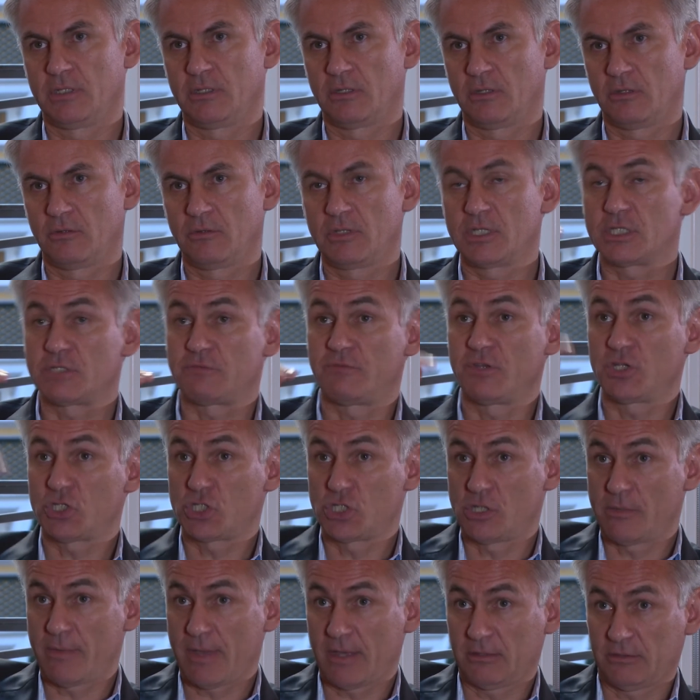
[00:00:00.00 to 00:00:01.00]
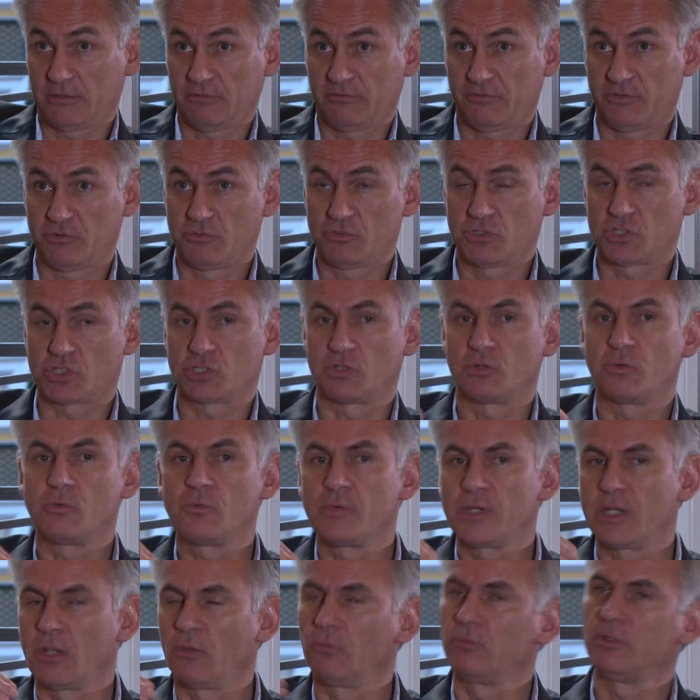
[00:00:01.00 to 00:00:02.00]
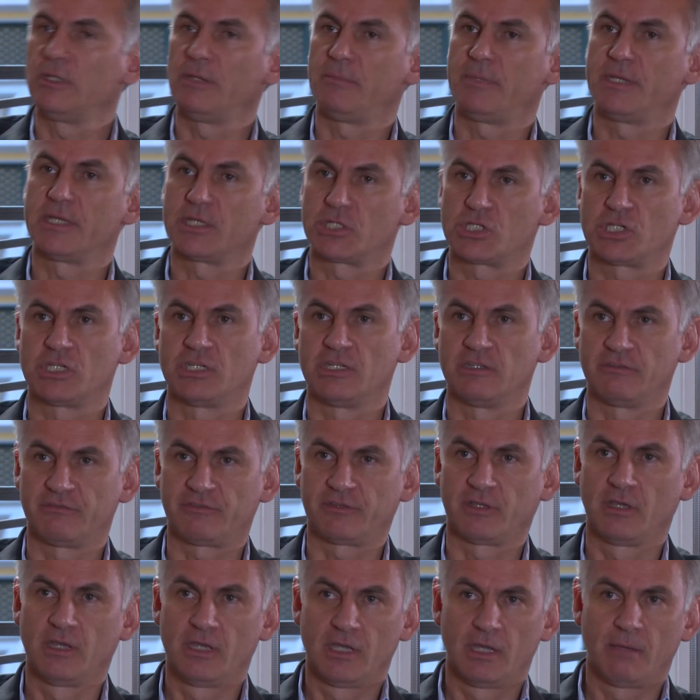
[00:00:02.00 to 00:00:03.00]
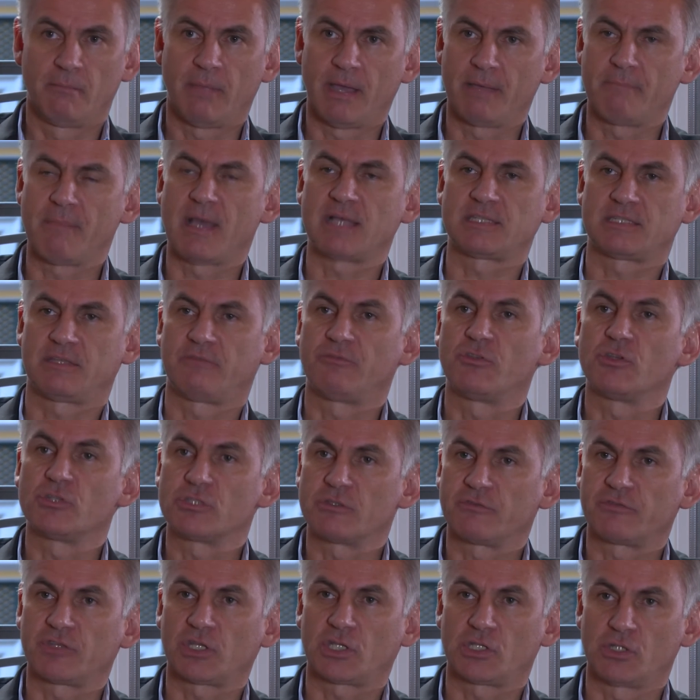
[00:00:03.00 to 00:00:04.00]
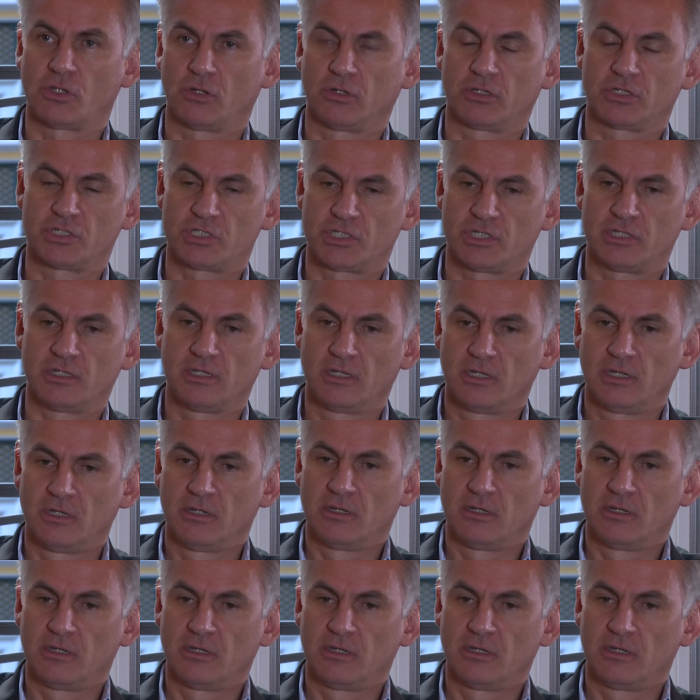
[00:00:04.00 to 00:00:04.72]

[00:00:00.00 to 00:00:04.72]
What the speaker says: you know, his vision about the future will only be achieved by massive use of technology.